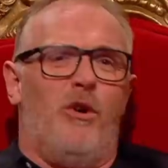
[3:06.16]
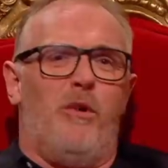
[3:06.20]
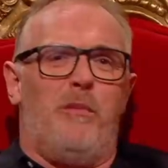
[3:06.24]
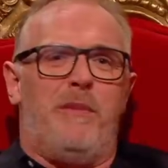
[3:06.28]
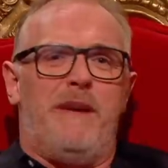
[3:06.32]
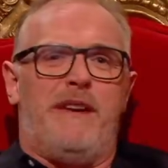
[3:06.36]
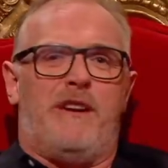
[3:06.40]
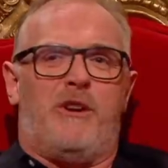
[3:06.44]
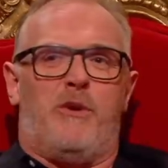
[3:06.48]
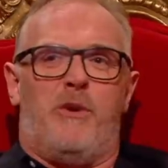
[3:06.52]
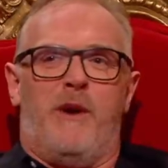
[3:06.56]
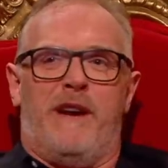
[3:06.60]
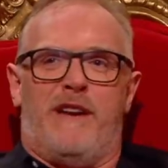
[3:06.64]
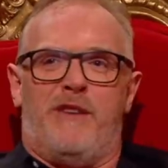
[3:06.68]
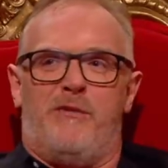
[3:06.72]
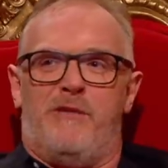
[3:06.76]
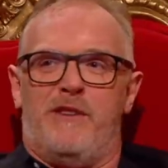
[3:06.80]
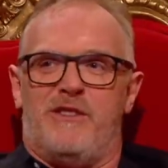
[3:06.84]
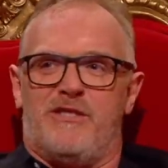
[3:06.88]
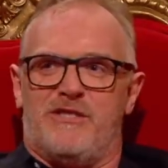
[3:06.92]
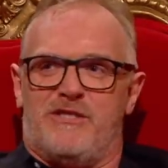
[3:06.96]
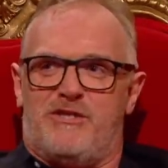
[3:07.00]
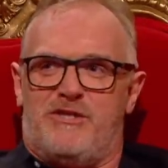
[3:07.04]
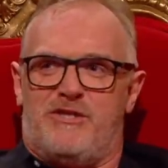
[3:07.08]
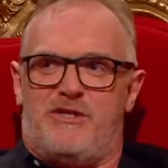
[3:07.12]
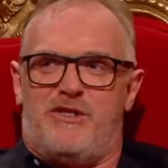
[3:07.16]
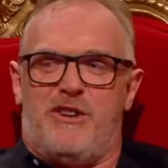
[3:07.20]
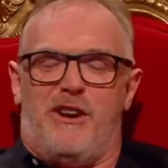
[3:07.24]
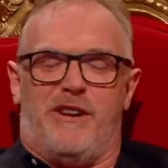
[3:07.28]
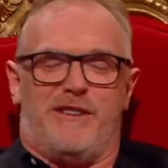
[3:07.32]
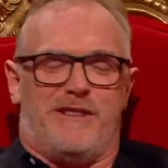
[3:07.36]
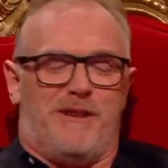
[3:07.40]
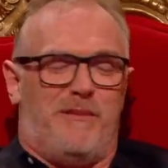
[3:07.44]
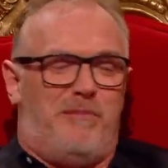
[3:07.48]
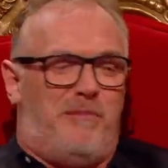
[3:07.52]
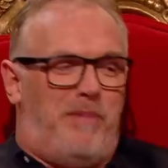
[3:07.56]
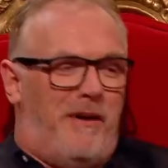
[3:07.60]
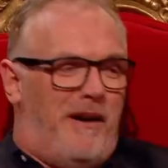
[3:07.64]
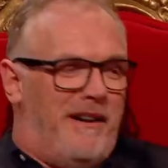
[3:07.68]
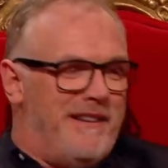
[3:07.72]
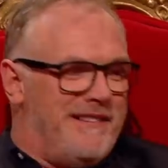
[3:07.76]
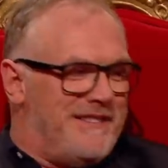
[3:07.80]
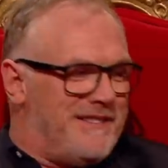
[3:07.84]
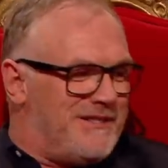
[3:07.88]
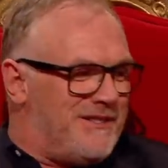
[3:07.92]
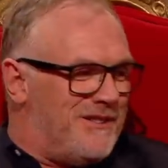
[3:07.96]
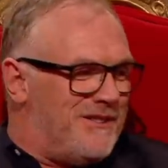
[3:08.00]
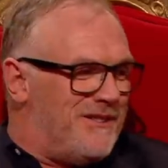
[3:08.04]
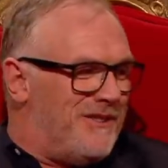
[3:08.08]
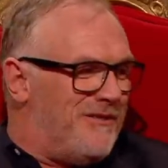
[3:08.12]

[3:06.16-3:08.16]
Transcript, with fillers: be quick if we just chuck the pipes on the